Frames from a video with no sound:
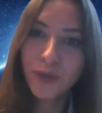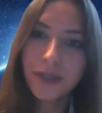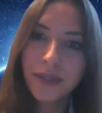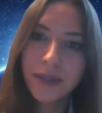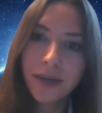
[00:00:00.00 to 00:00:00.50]

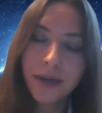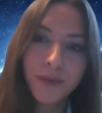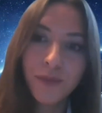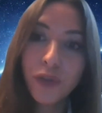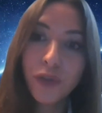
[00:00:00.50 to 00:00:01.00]
which
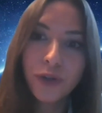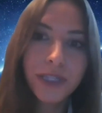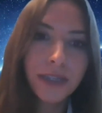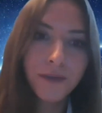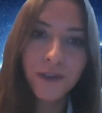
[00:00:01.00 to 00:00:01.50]
was
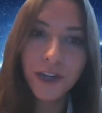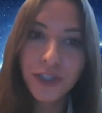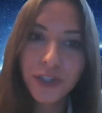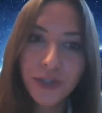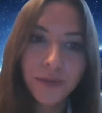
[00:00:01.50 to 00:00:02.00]
um,
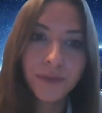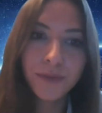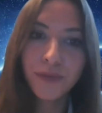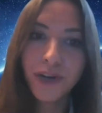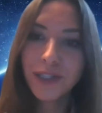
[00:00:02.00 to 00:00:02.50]
thirteen
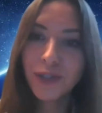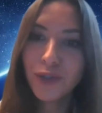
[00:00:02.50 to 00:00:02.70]
fresh